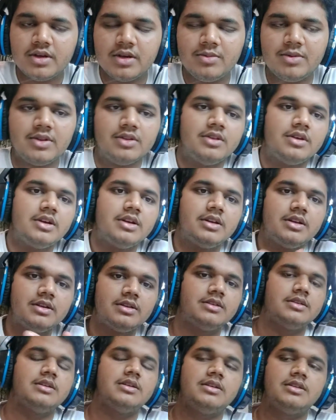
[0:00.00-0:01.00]
I mean, it
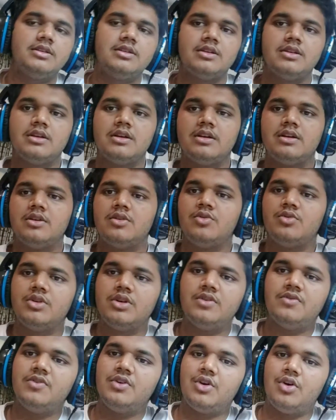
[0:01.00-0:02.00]
is
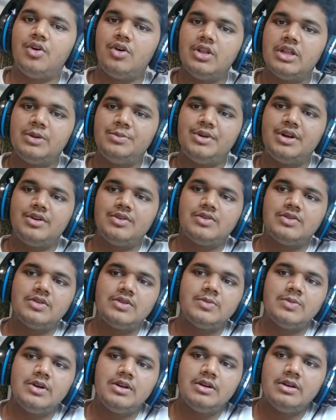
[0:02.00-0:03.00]
coded for all the
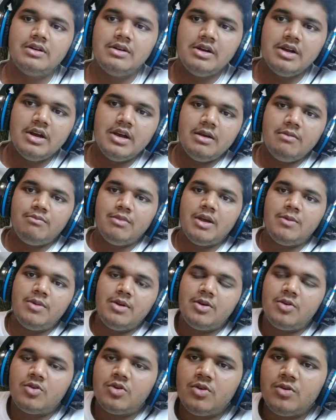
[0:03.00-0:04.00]
browsers, but
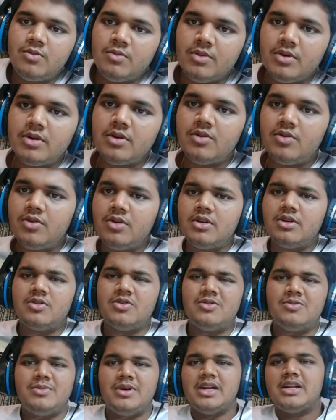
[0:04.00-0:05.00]
maybe Google
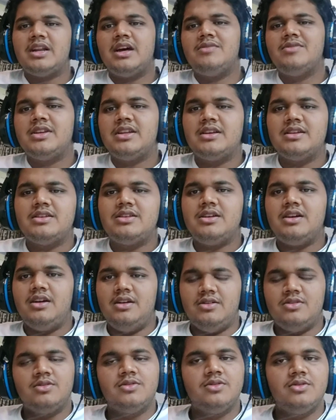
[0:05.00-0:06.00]
Chrome might have an edge.
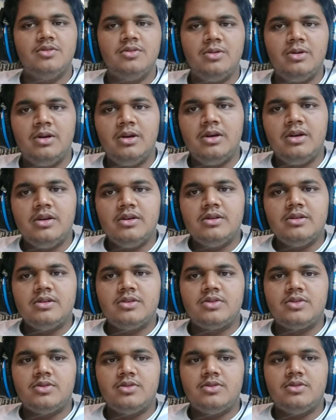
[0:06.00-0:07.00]
I don't know.
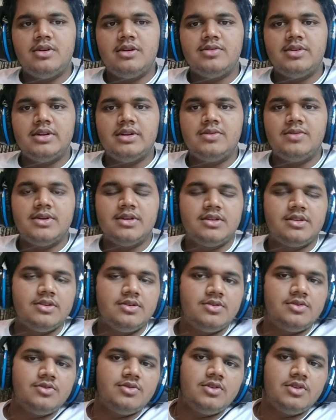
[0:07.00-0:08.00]
So I would advise
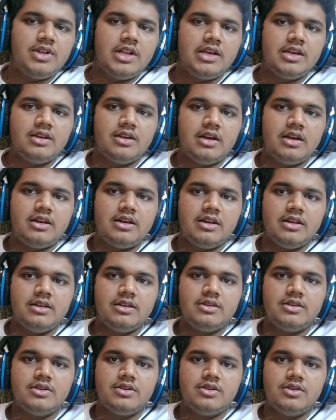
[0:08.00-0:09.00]
you to like at
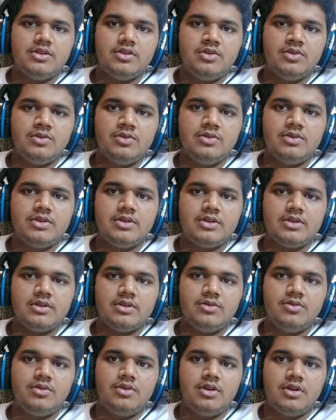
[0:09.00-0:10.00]
least use
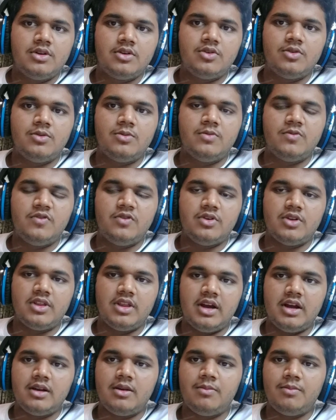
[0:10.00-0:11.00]
Google Chrome for
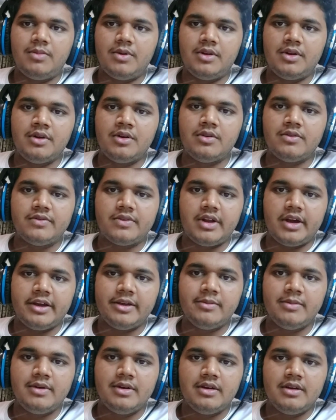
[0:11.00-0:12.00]
that period of
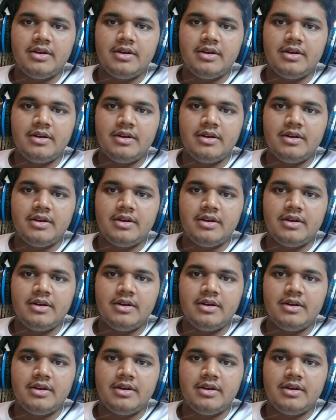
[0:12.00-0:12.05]
time.